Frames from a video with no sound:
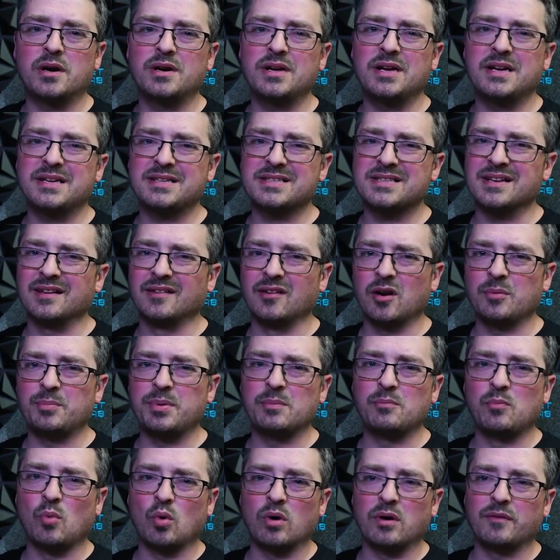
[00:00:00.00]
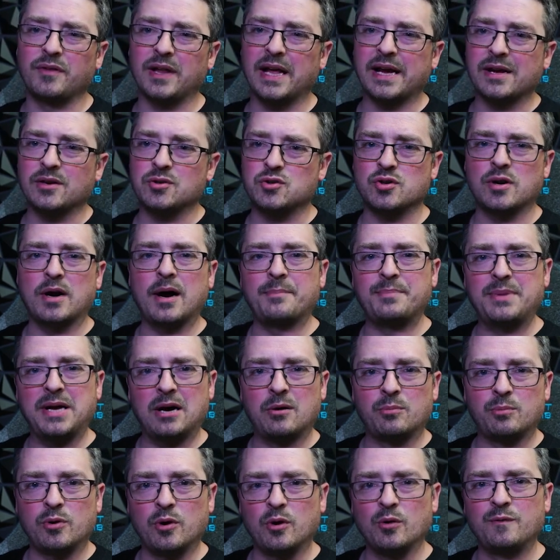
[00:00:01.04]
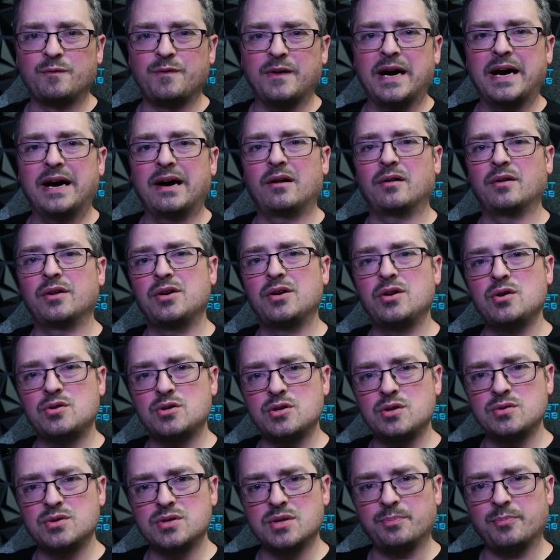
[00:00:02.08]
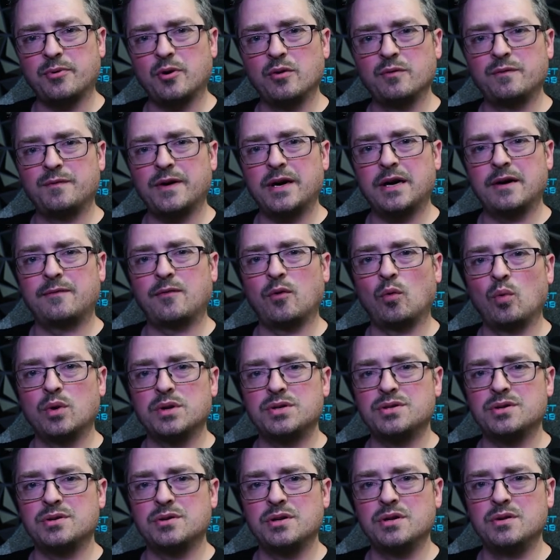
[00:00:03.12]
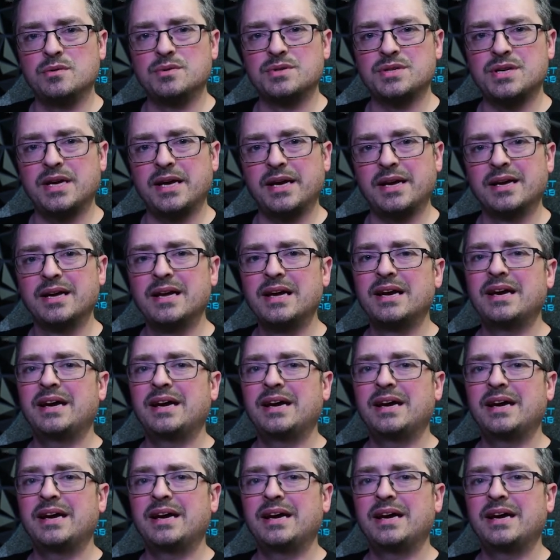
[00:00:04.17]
It's a little bit more of like a drop-down profile, and you choose the profile for what you're using,